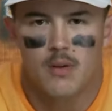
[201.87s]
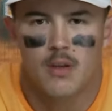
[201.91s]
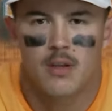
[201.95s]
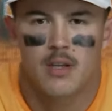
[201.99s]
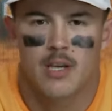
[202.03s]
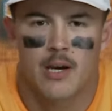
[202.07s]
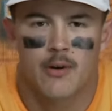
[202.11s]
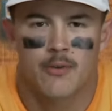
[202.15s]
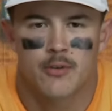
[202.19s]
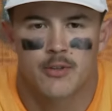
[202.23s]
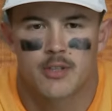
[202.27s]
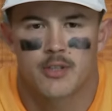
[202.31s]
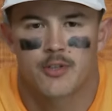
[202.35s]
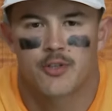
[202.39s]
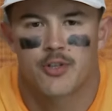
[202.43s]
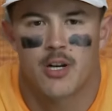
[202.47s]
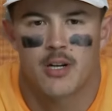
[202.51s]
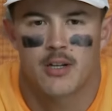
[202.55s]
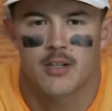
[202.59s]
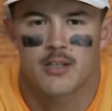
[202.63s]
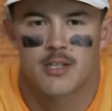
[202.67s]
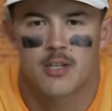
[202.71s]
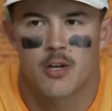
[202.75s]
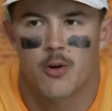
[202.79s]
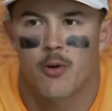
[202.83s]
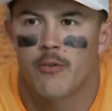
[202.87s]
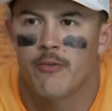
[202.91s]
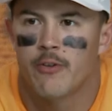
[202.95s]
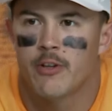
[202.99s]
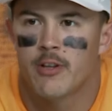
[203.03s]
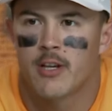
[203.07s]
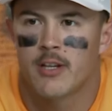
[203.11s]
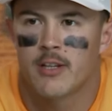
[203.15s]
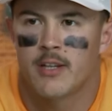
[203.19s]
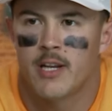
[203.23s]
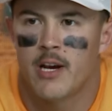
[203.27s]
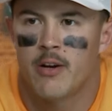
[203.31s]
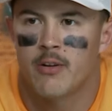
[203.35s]
Yeah, I was just trying to slow
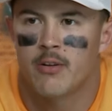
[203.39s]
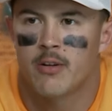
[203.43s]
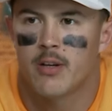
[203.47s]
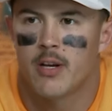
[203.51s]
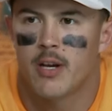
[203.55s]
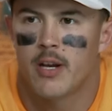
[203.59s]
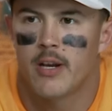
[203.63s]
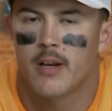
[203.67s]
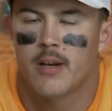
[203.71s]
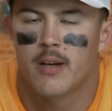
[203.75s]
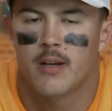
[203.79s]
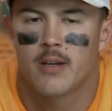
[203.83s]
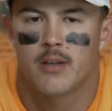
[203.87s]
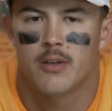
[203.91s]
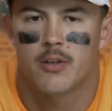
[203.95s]
everything down today.